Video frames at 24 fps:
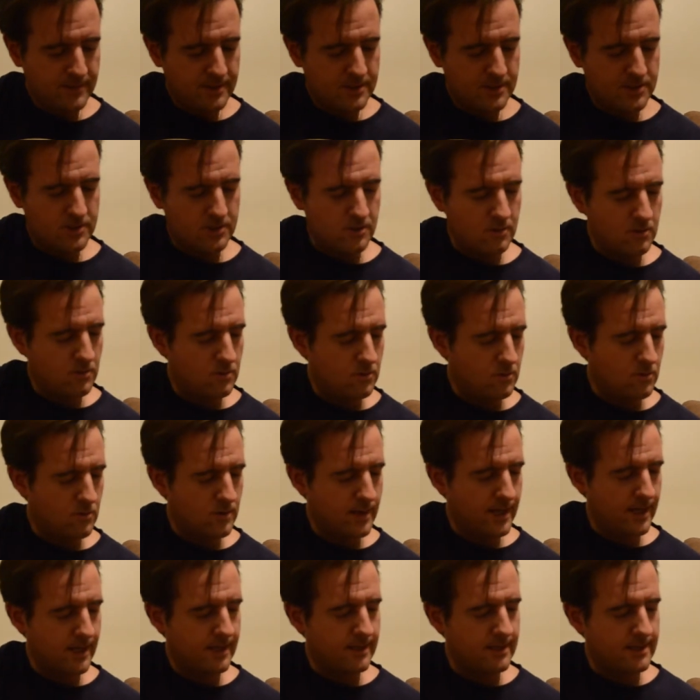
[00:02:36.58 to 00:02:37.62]
So
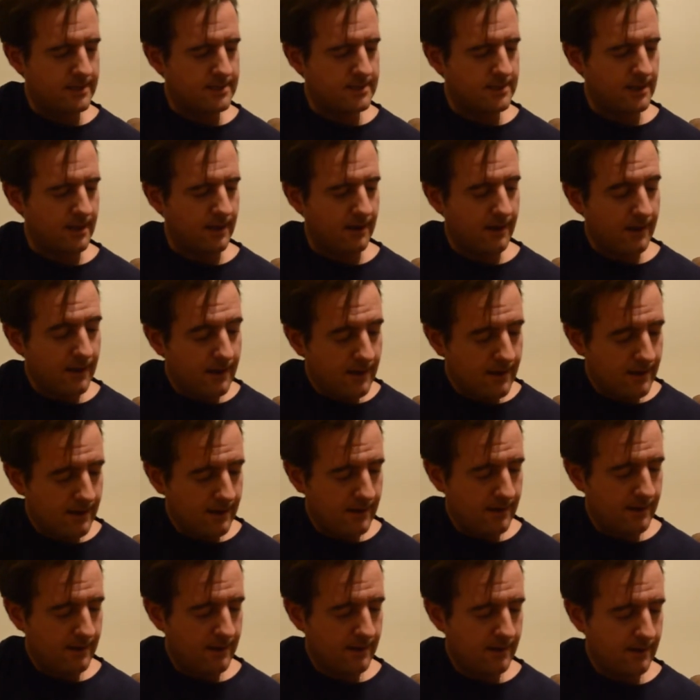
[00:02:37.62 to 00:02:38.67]
again, it's like,
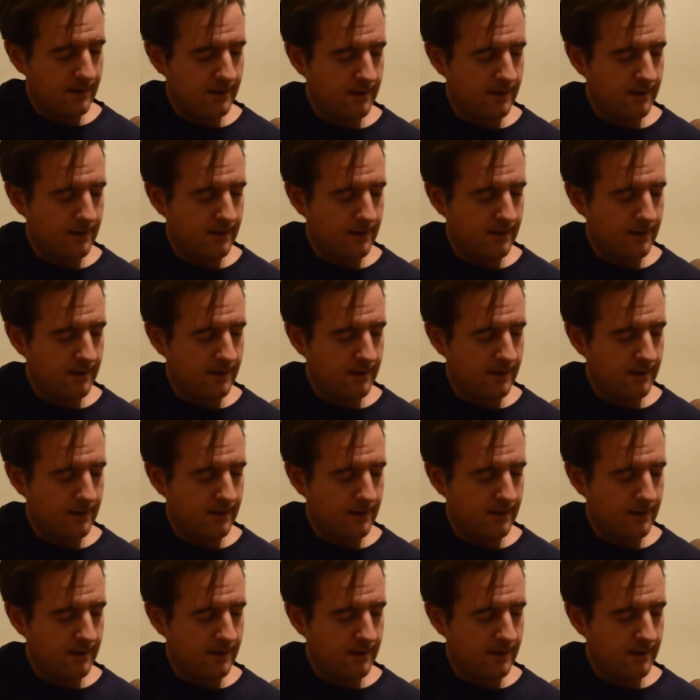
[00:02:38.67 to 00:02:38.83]
and